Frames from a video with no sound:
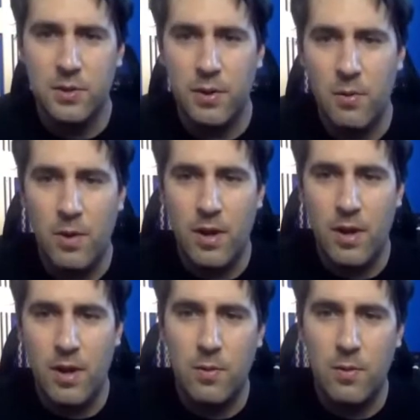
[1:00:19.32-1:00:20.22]
are doing
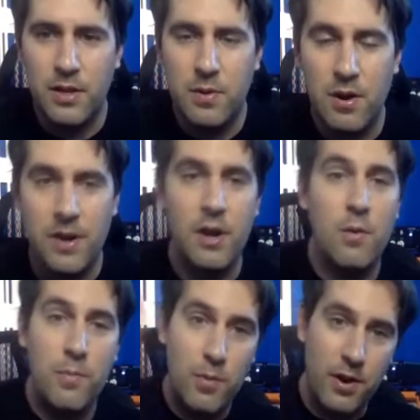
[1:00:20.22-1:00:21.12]
well where you are,
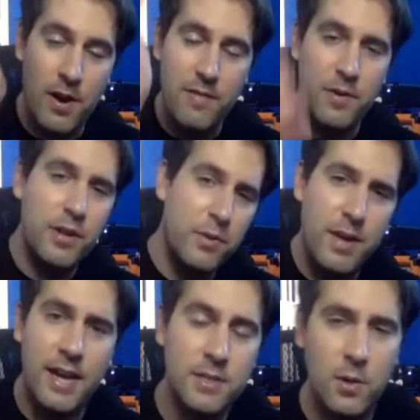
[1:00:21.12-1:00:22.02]
and I hope wherever
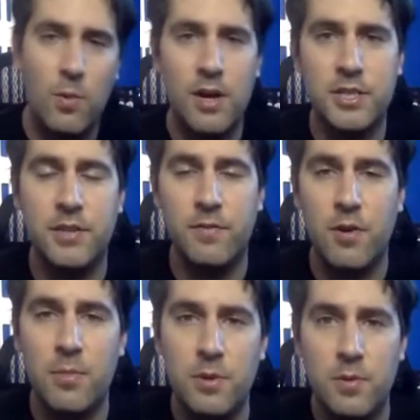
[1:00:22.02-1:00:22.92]
you guys are watching
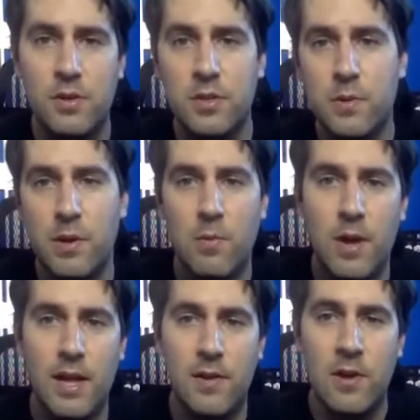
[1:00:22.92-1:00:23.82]
from, you are
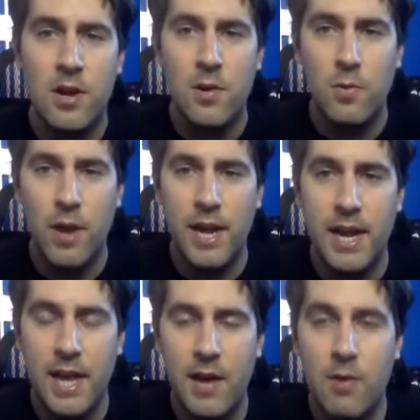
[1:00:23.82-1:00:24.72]
doing well
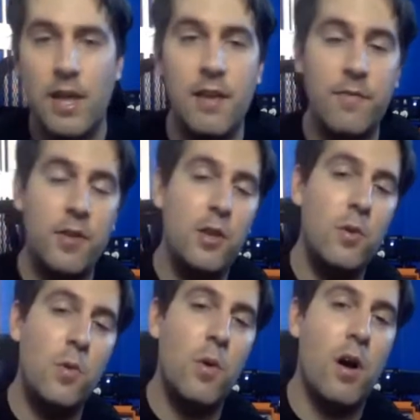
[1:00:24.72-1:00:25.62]
right now. If
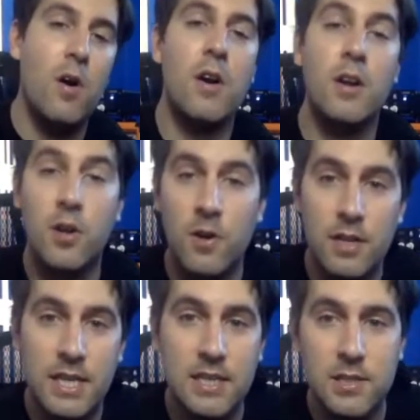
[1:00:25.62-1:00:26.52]
you are
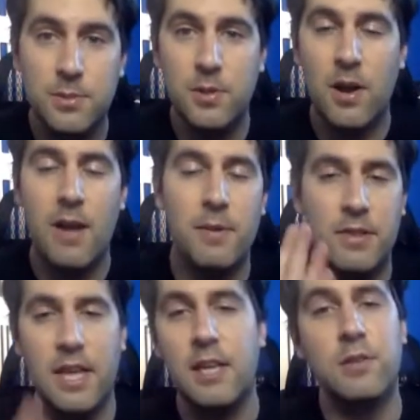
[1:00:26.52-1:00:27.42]
currently a
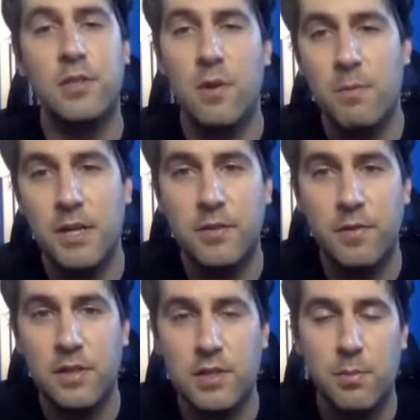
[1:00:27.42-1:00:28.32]
subscriber, thank you so
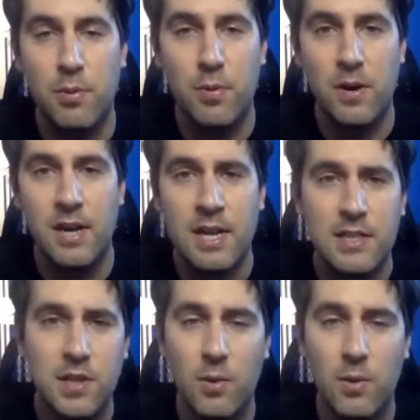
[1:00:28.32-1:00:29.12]
much for the support.